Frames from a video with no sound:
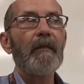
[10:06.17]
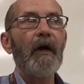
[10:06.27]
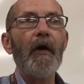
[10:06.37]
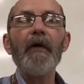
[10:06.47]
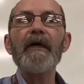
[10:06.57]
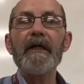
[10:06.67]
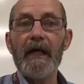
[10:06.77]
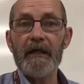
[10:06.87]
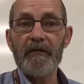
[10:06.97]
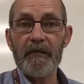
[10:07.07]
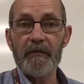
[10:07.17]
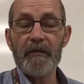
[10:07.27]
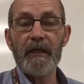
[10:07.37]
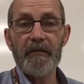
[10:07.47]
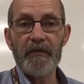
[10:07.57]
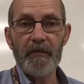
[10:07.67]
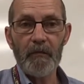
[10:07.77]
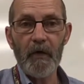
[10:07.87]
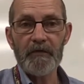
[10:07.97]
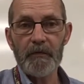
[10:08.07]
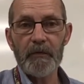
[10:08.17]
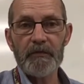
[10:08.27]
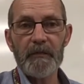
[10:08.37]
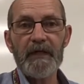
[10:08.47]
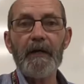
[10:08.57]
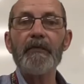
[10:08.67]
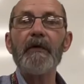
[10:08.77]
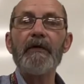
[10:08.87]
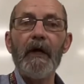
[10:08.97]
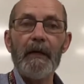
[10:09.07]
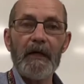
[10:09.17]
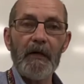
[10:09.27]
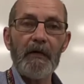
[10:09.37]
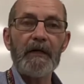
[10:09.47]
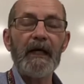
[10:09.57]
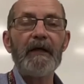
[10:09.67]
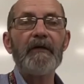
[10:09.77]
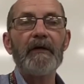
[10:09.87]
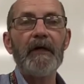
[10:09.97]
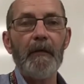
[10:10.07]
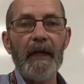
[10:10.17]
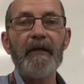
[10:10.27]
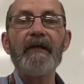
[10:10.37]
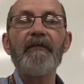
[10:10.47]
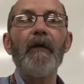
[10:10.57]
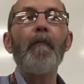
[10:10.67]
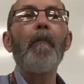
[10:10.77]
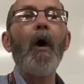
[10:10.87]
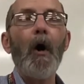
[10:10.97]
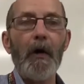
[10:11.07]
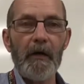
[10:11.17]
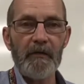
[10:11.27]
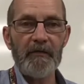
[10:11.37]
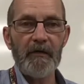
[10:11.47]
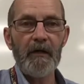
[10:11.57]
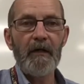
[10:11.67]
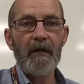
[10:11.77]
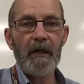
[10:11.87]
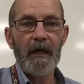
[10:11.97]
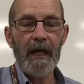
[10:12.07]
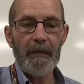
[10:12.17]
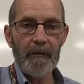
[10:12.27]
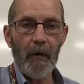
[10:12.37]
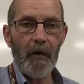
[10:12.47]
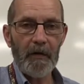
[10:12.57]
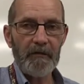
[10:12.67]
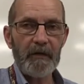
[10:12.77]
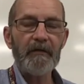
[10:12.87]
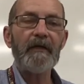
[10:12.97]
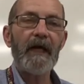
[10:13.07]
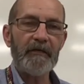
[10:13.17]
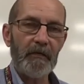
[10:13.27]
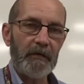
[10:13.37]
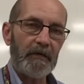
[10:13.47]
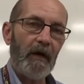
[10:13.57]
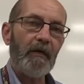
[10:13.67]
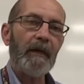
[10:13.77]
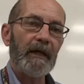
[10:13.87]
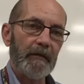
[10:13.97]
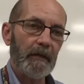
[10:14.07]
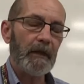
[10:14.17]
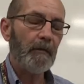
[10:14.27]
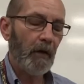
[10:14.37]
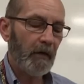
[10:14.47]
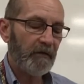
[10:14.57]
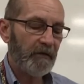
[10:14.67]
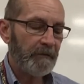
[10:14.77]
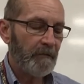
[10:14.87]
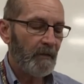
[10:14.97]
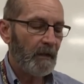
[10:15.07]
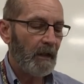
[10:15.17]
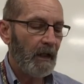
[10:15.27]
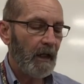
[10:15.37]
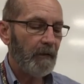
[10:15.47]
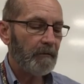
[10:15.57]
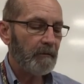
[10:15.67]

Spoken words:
Hurricanes, if you watch them, sometimes when they're talking about hurricanes, they're talking about the different bars. How many bars is it? That's what they're talking about, the millibars.